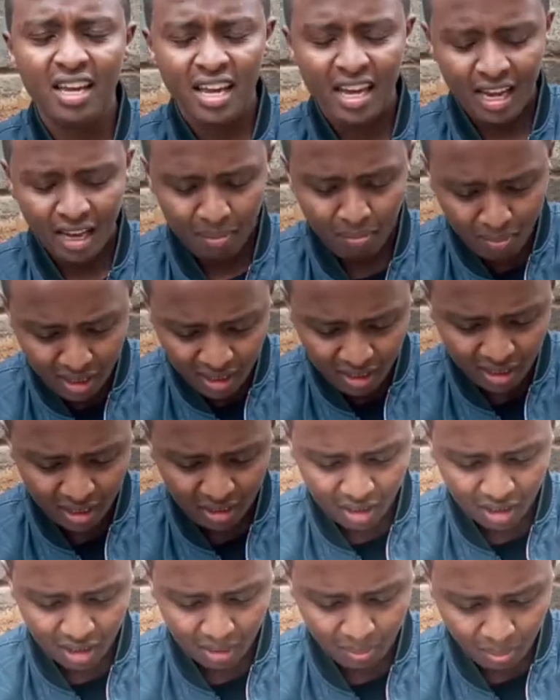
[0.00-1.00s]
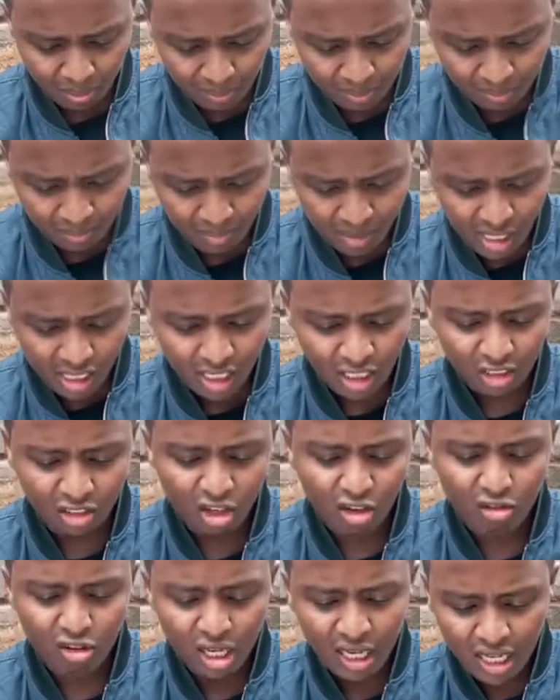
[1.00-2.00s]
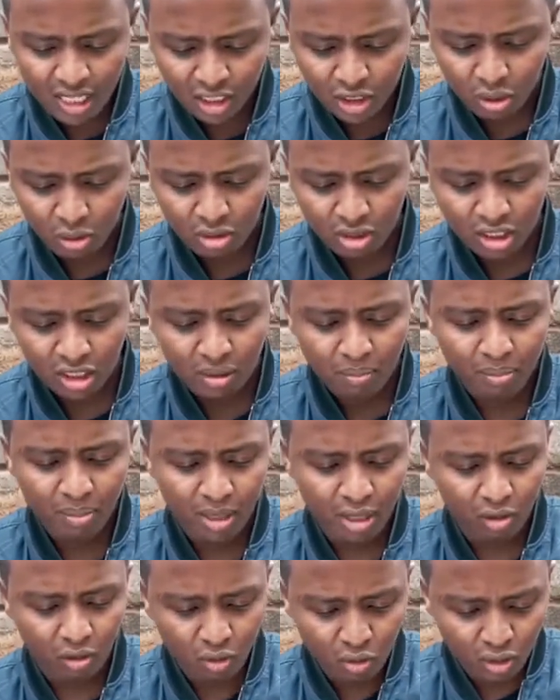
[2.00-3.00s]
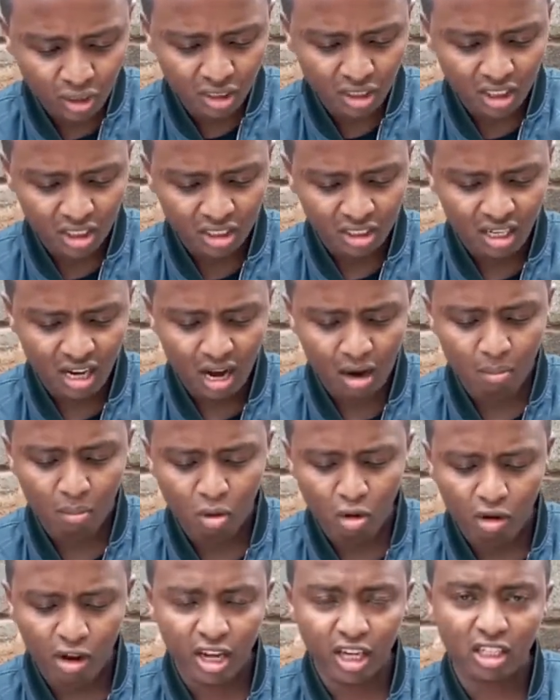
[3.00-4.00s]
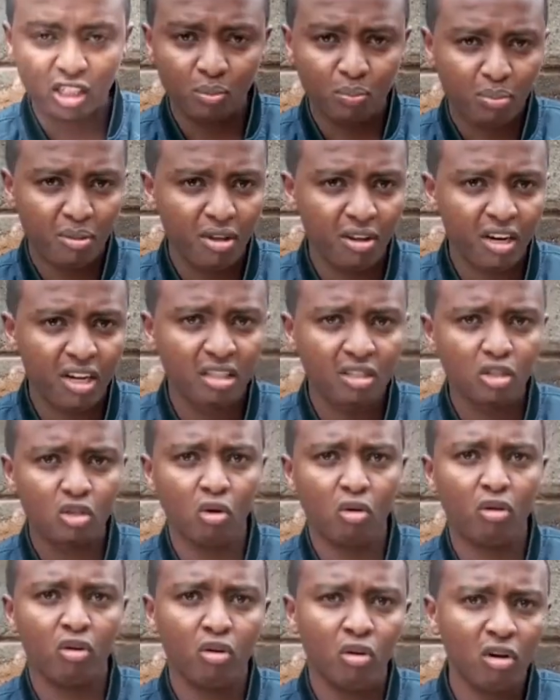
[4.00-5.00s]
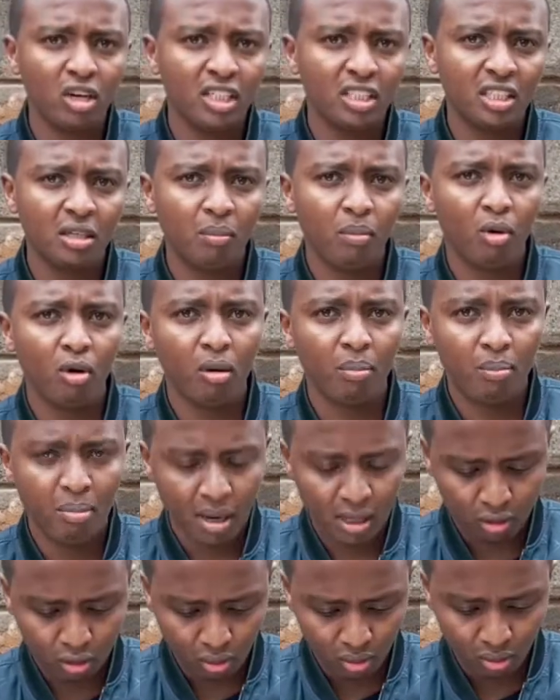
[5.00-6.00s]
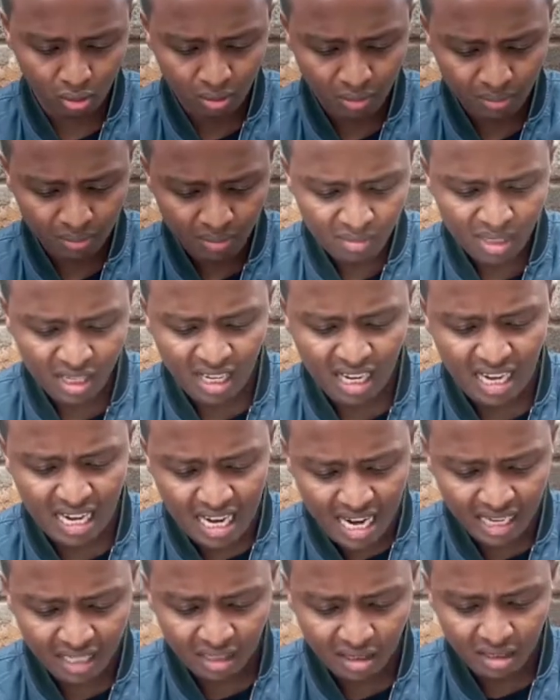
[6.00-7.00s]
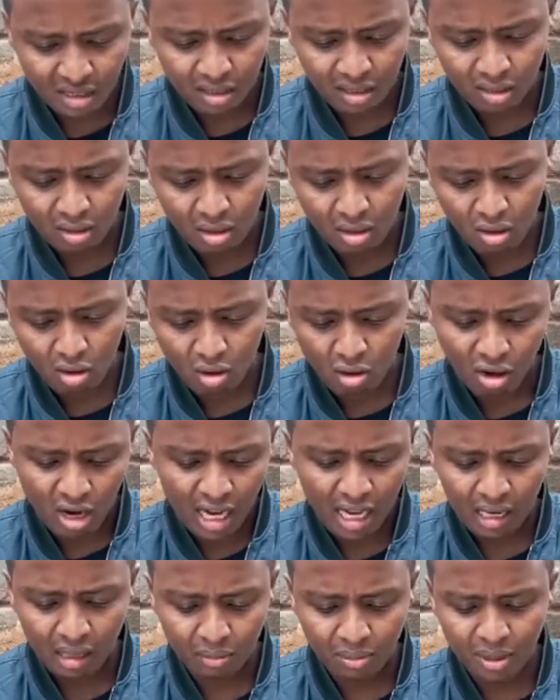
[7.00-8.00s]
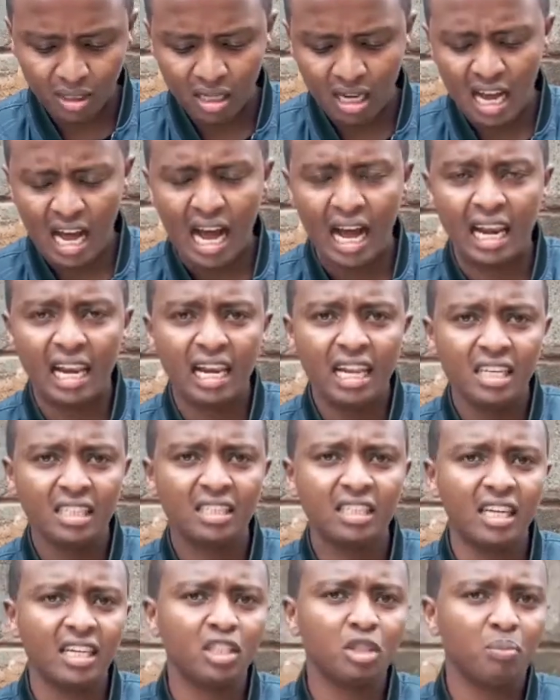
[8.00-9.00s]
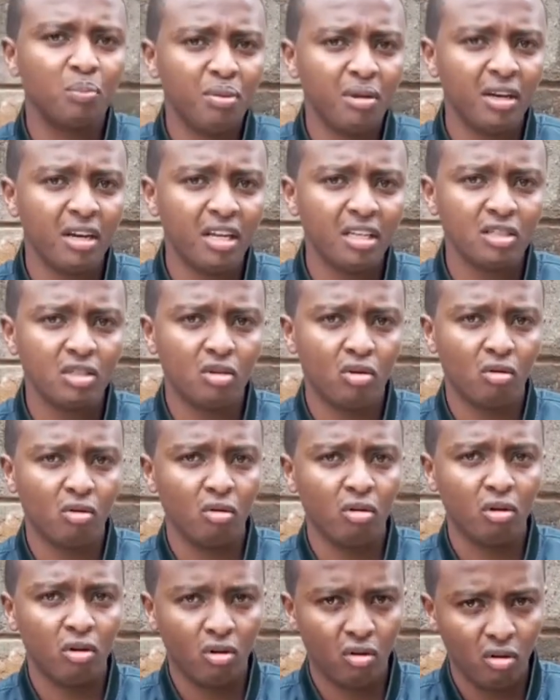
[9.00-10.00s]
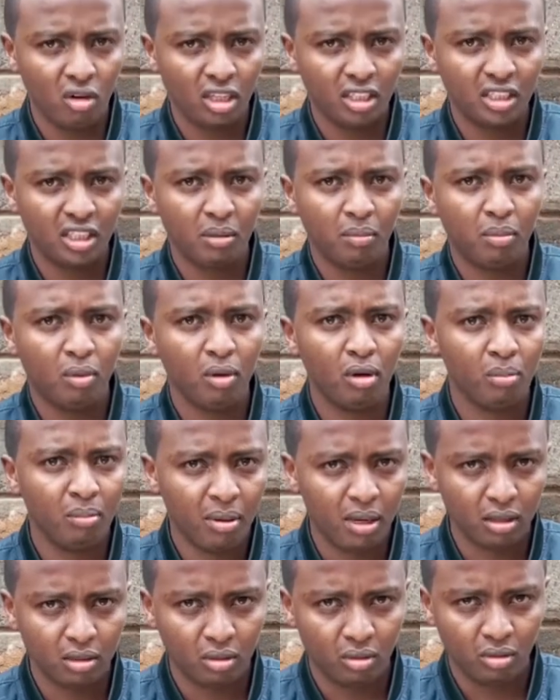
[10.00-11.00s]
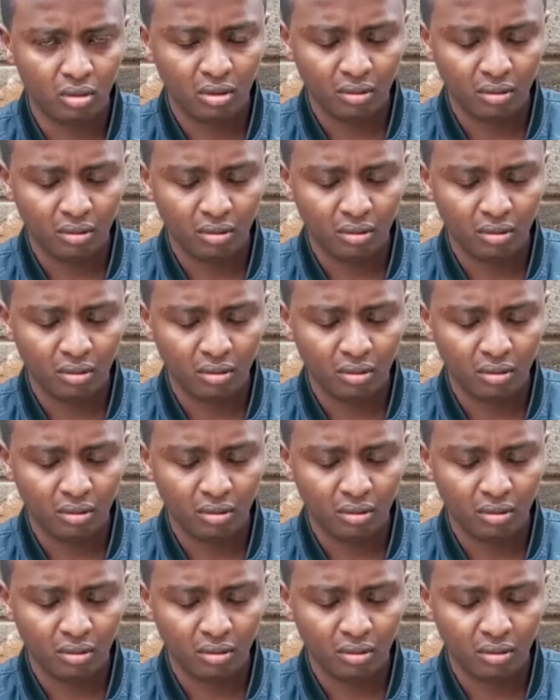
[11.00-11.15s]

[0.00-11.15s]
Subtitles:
And mentorship is a relationship in which a more experienced or knowledgeable person guides or helps a less experienced or knowledgeable person.